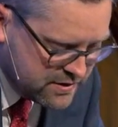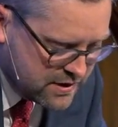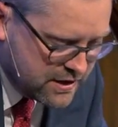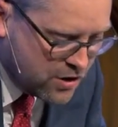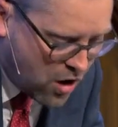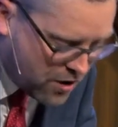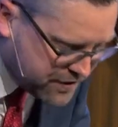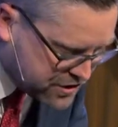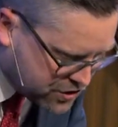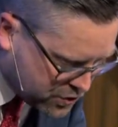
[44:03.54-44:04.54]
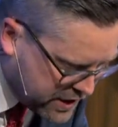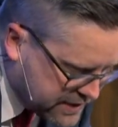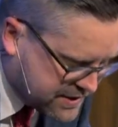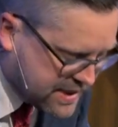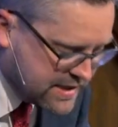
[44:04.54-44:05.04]
and in all the
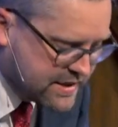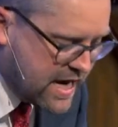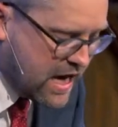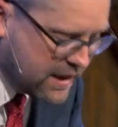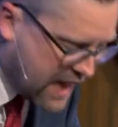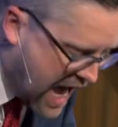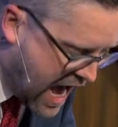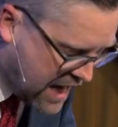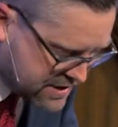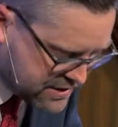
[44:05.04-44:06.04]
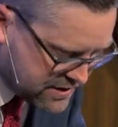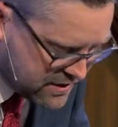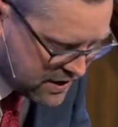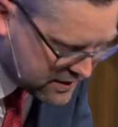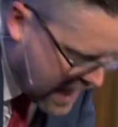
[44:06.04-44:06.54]
streets. They say, alas,
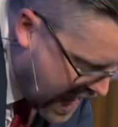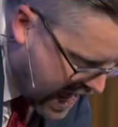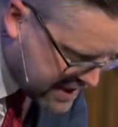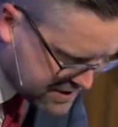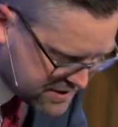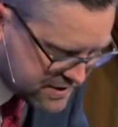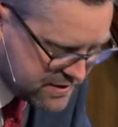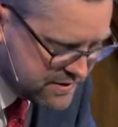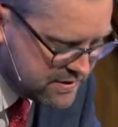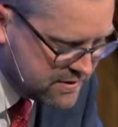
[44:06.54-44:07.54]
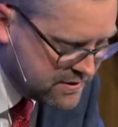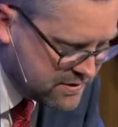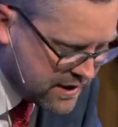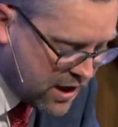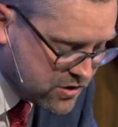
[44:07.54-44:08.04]
alas.
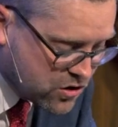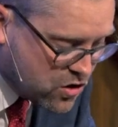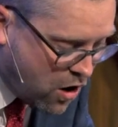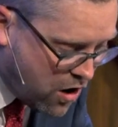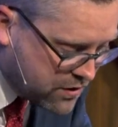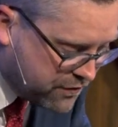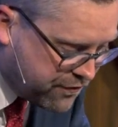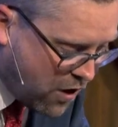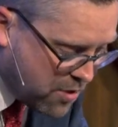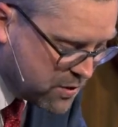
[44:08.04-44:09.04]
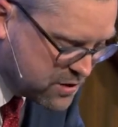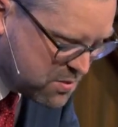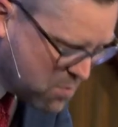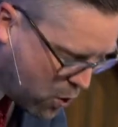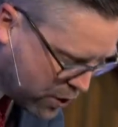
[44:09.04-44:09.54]
They also call the farmer to
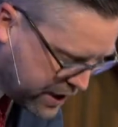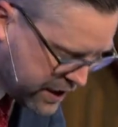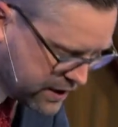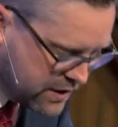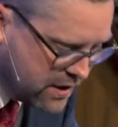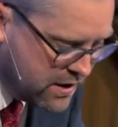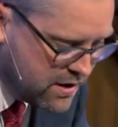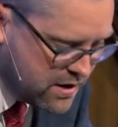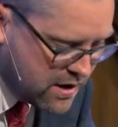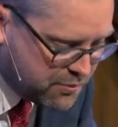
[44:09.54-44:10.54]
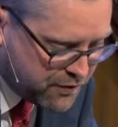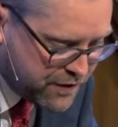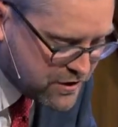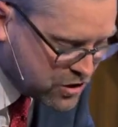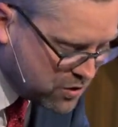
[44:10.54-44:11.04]
mourning and
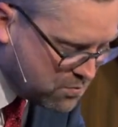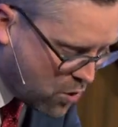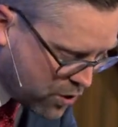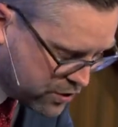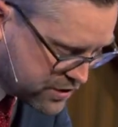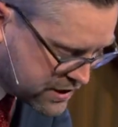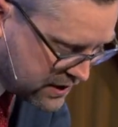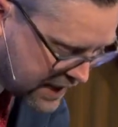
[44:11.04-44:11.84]
professional mourners to